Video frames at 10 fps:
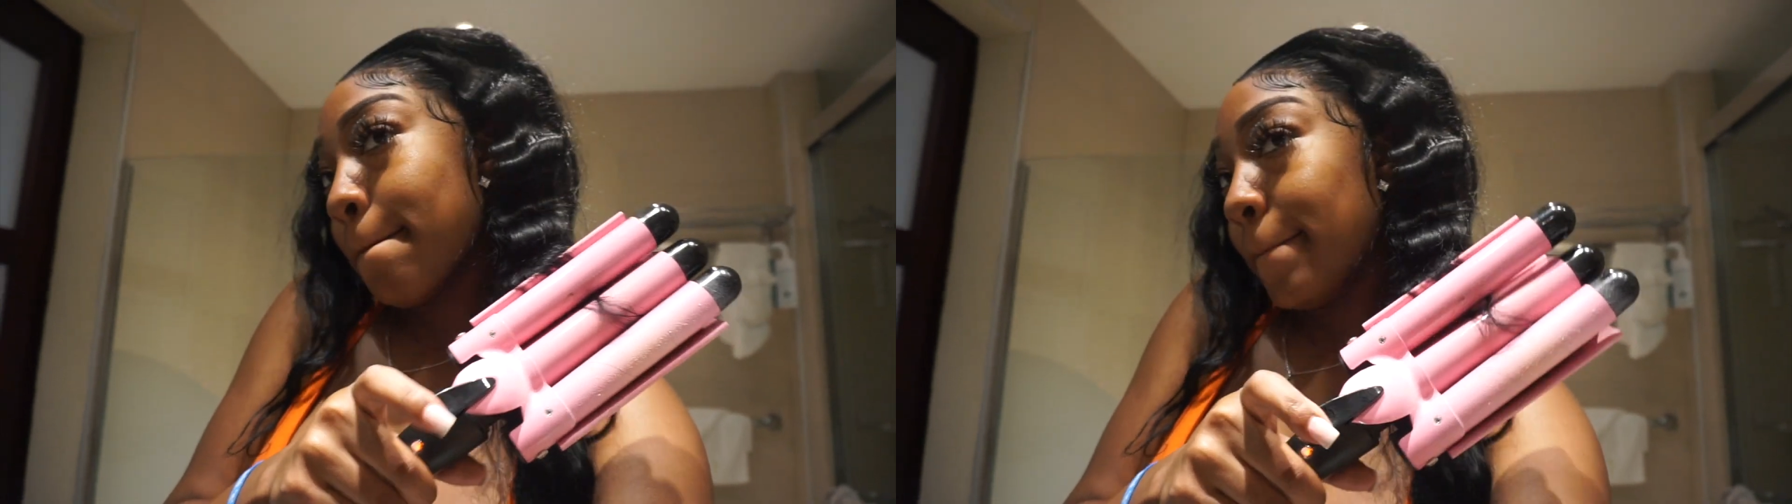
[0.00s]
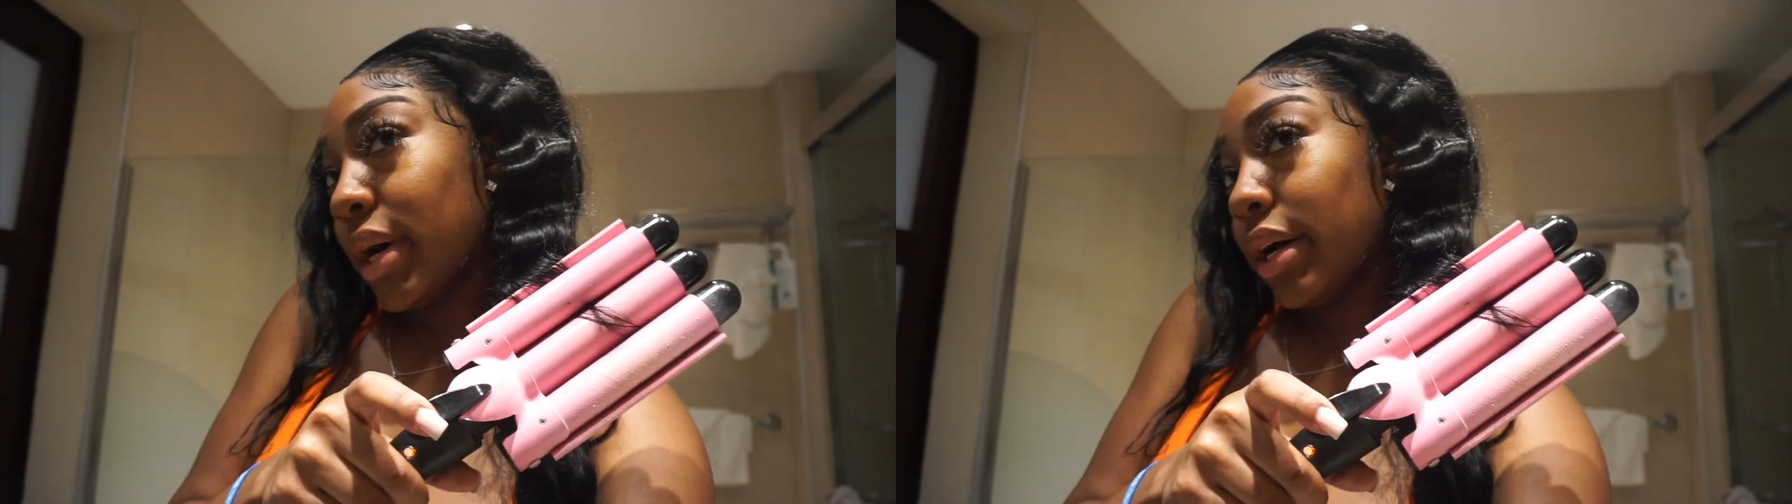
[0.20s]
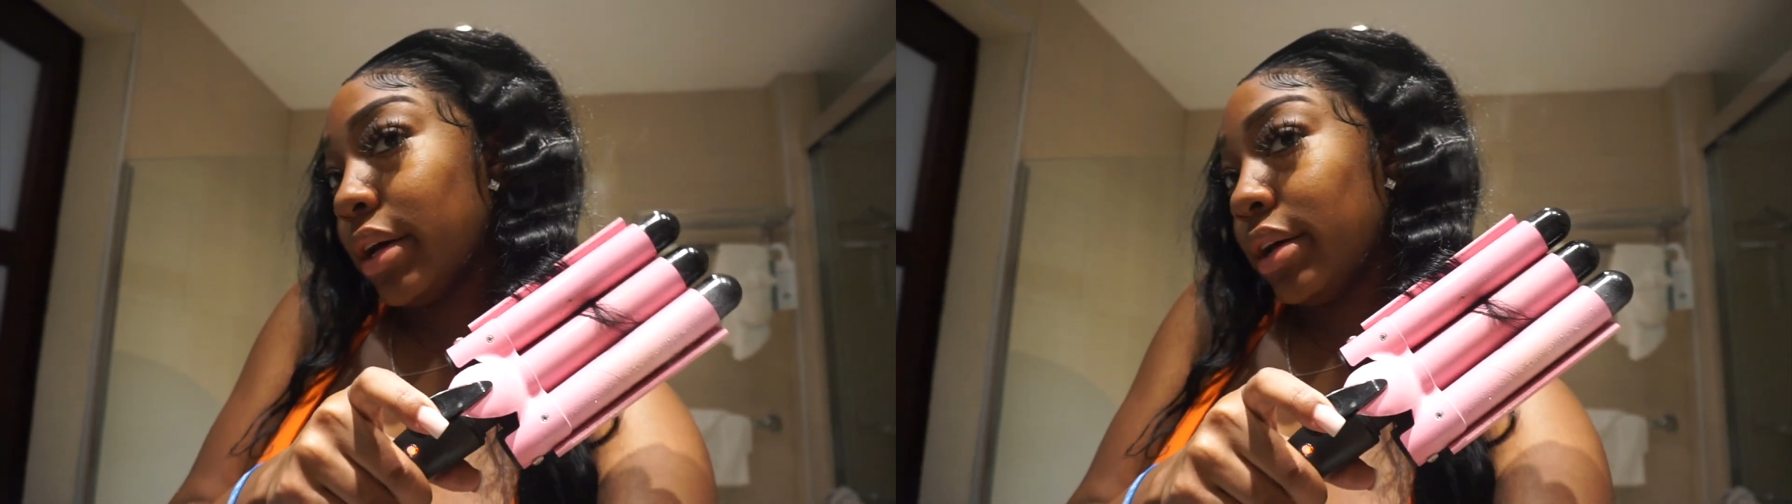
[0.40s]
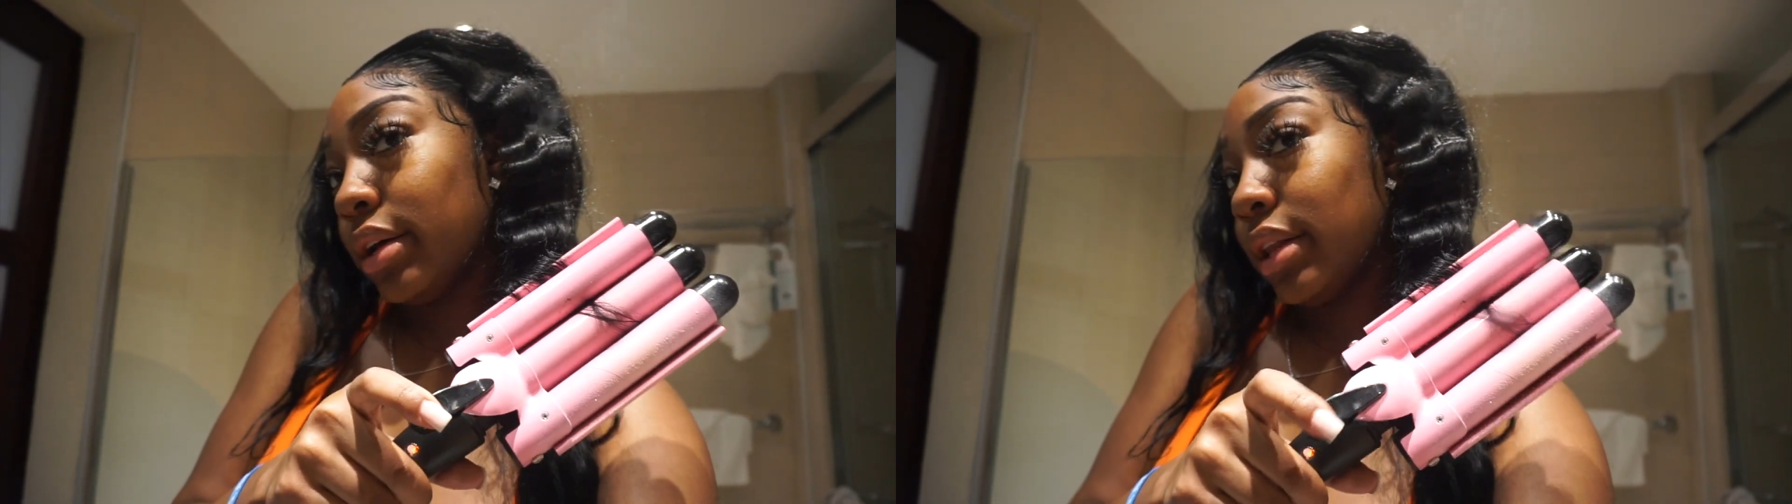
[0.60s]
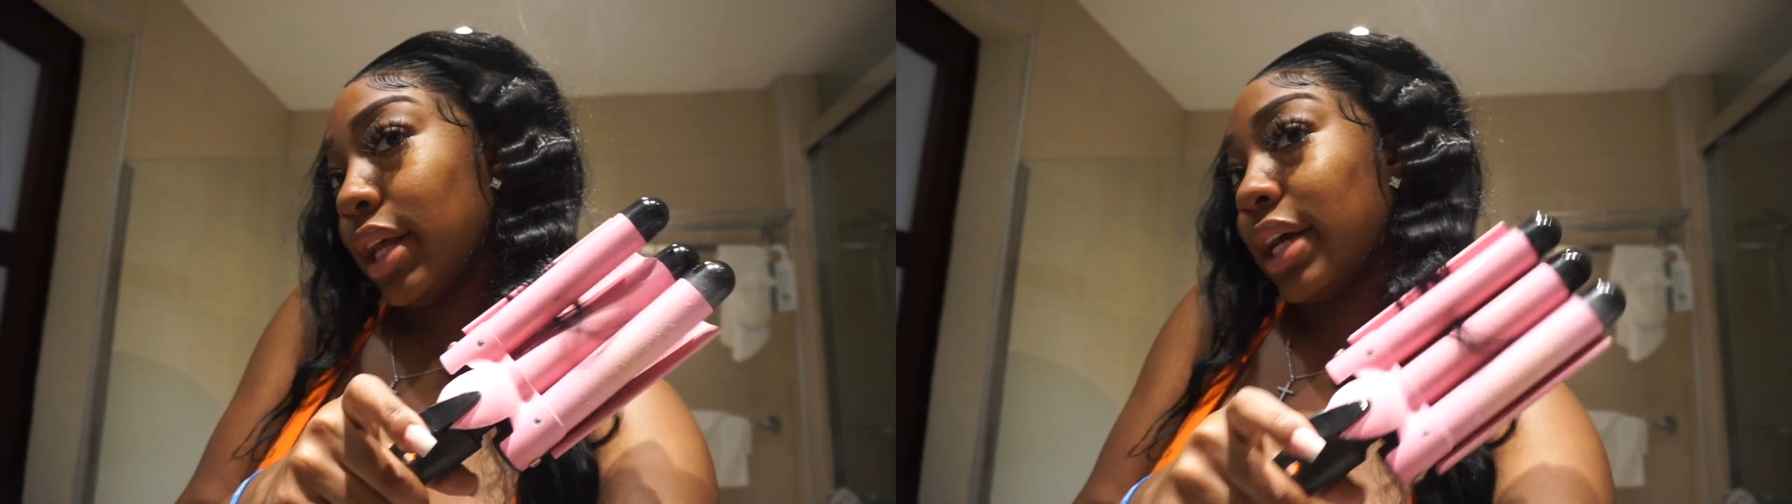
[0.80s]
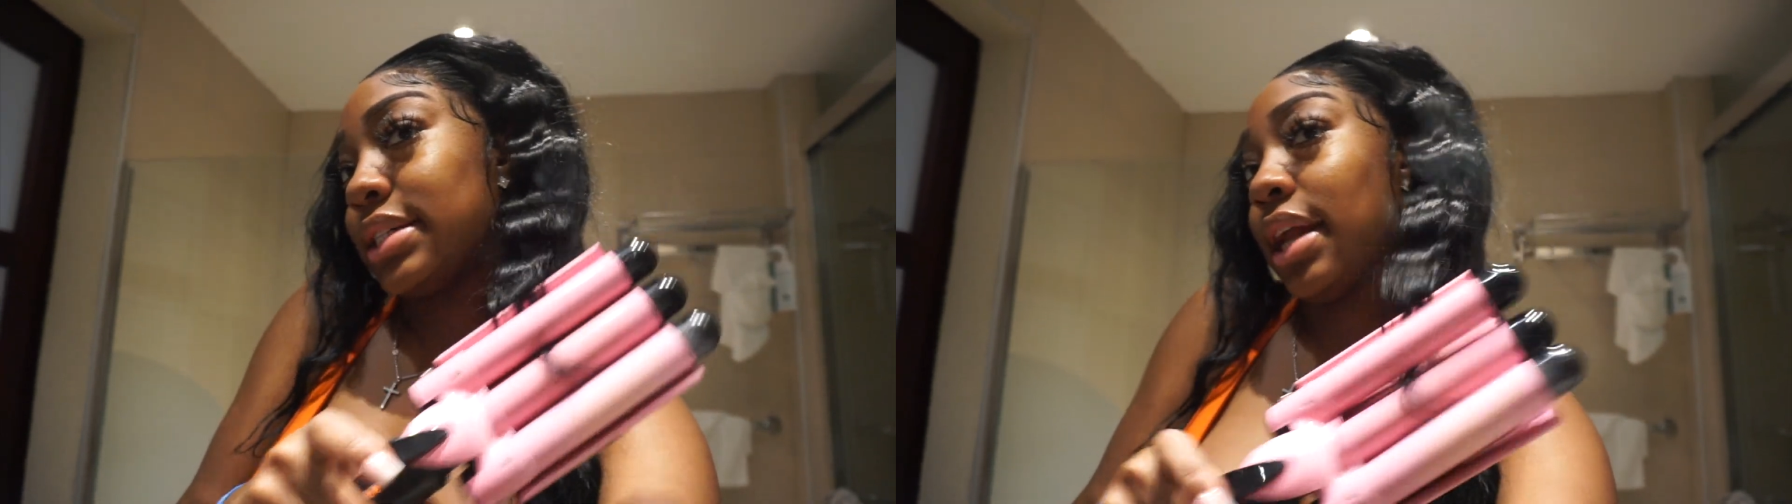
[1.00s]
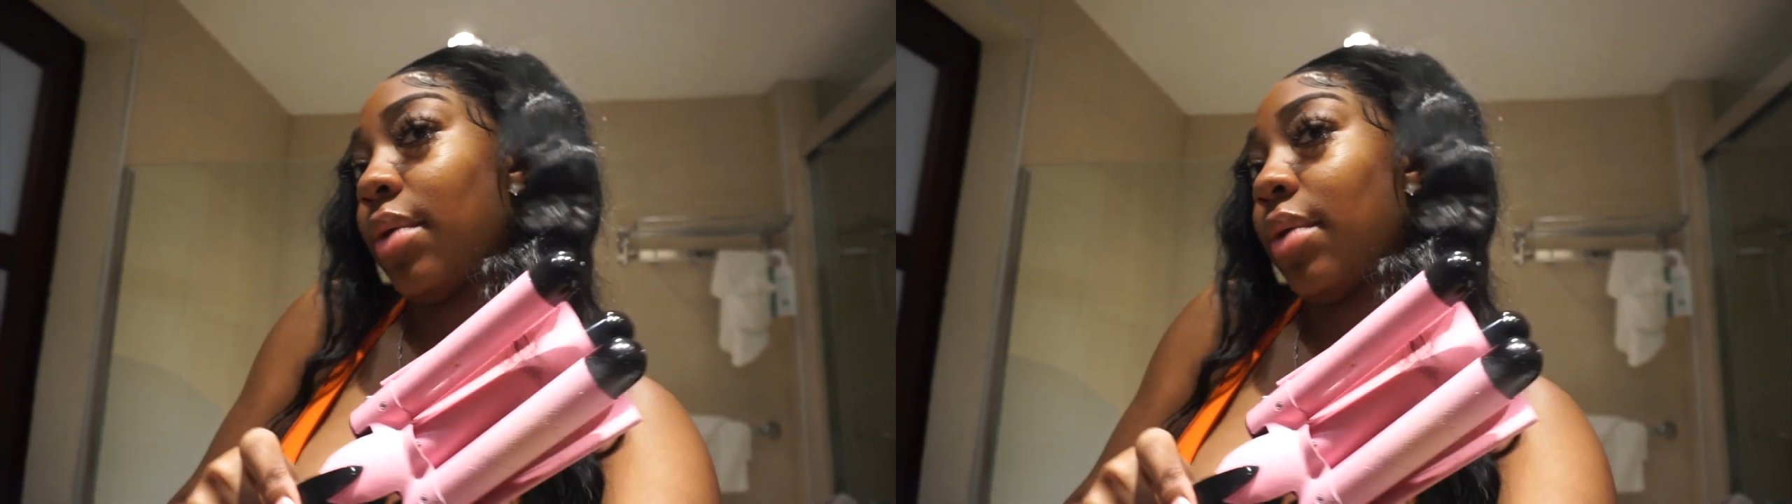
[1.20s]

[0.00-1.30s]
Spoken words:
but like I said,